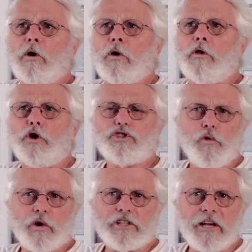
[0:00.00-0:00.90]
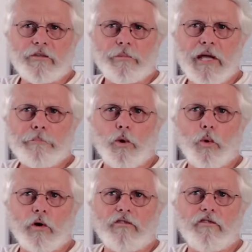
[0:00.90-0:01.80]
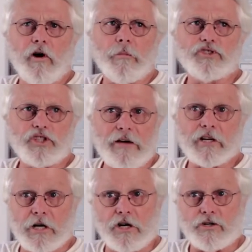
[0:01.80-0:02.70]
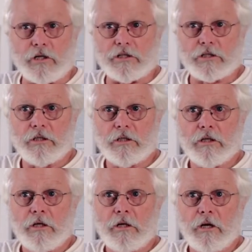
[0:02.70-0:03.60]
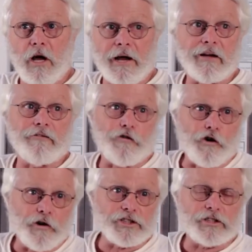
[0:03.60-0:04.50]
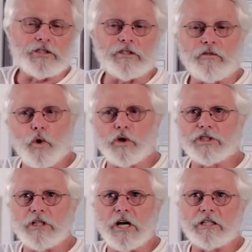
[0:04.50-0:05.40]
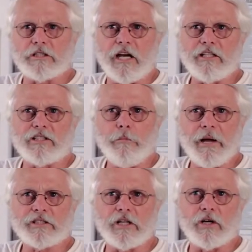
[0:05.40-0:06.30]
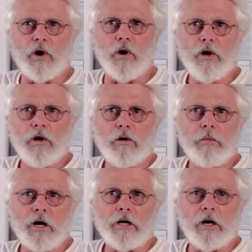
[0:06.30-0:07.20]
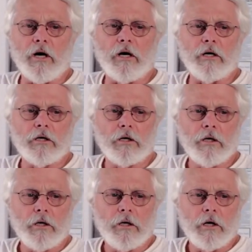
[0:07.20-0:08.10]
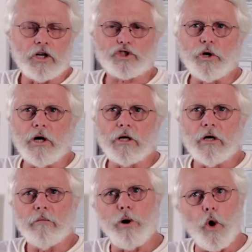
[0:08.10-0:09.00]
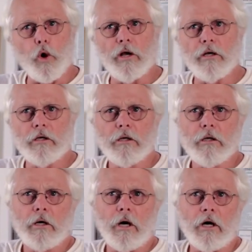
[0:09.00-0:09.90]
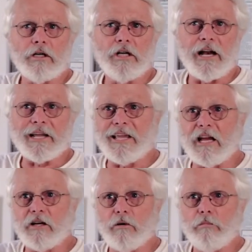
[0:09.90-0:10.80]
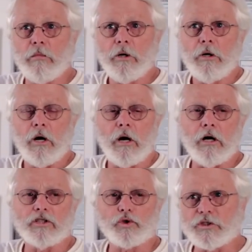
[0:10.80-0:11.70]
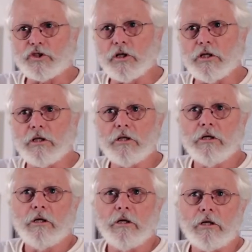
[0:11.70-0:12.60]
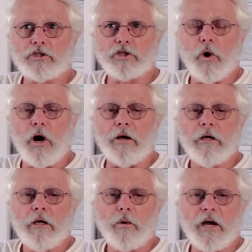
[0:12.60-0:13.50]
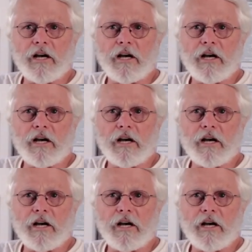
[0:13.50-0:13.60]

Those 47 people were from 7 countries. Like, for instance, of course, the United States and Mexico, but Australia, Poland, United Kingdom, Switzerland, and so on. We had